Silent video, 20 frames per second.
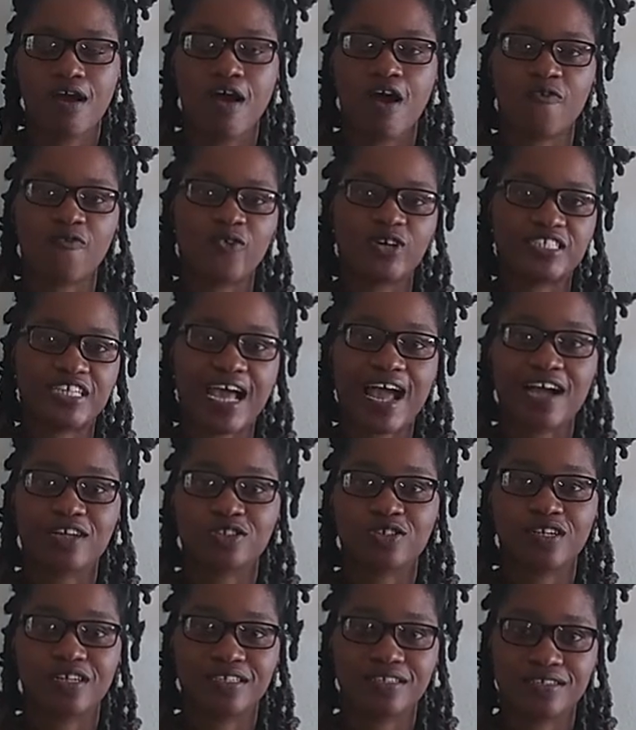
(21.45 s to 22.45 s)
of what I
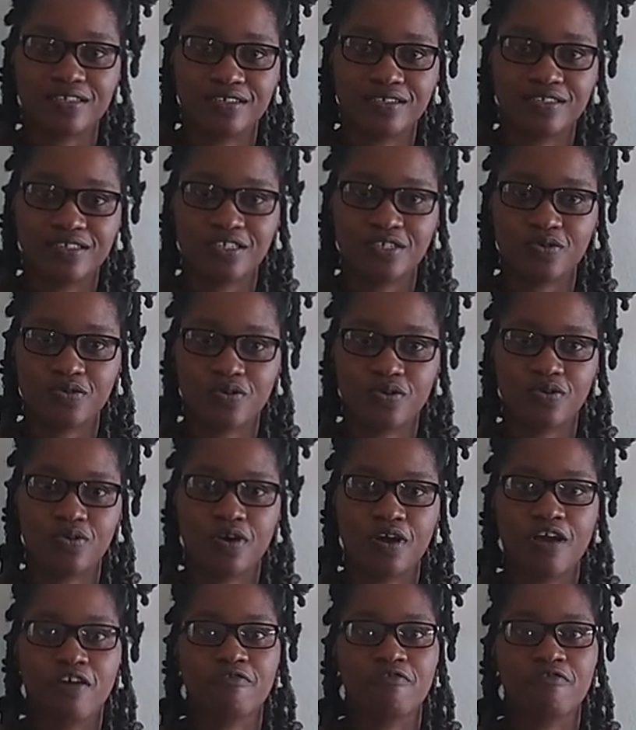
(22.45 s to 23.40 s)
actually did to